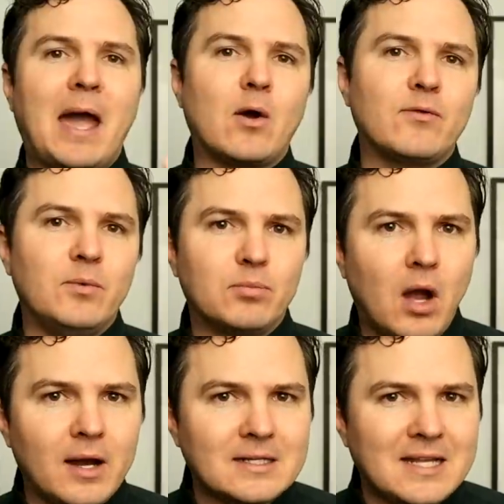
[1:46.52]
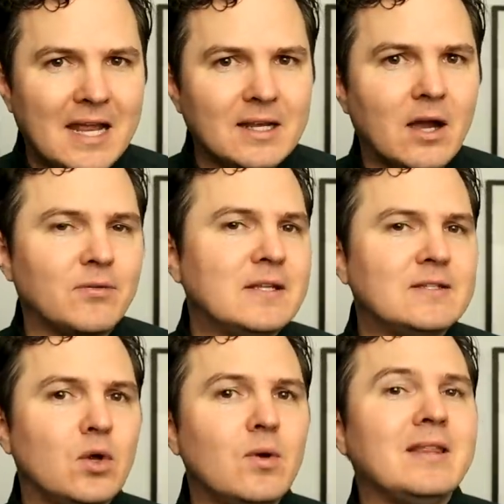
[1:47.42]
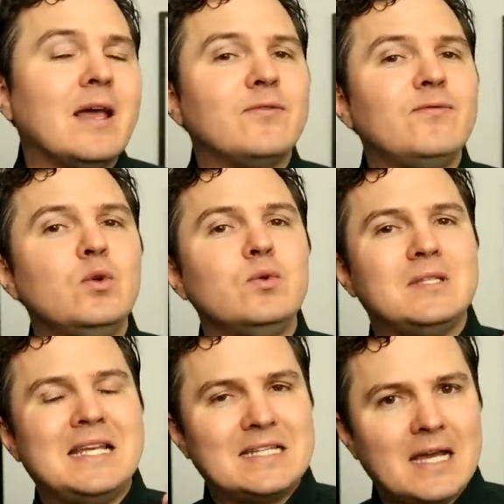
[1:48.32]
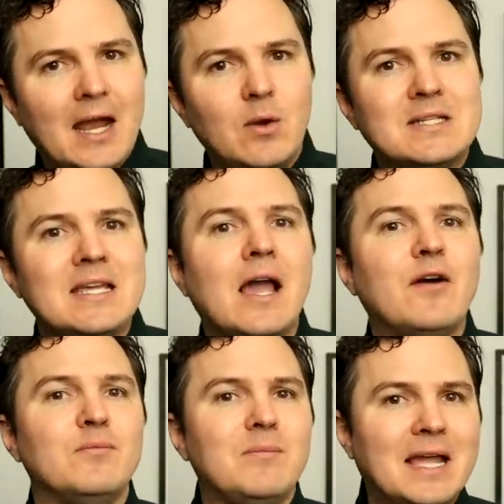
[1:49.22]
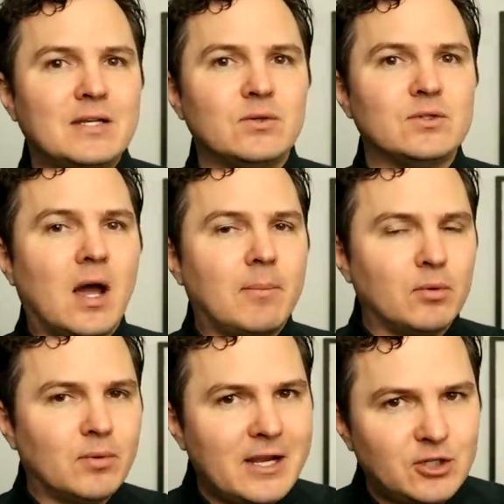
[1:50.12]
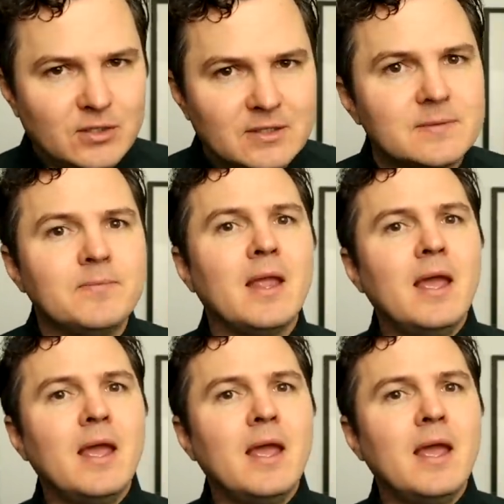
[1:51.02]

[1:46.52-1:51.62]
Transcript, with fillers: Powerful product and governance token that fuels the entirety of Mantle's operations.